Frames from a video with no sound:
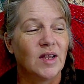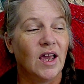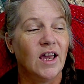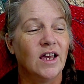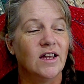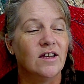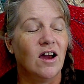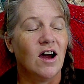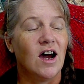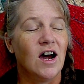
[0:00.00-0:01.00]
and
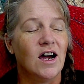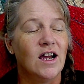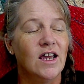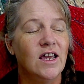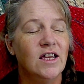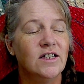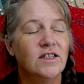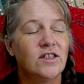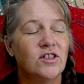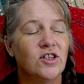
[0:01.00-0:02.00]
I
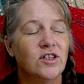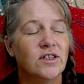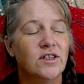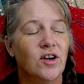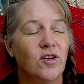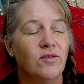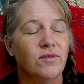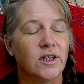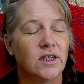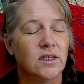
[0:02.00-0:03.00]
started
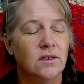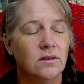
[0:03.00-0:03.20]
over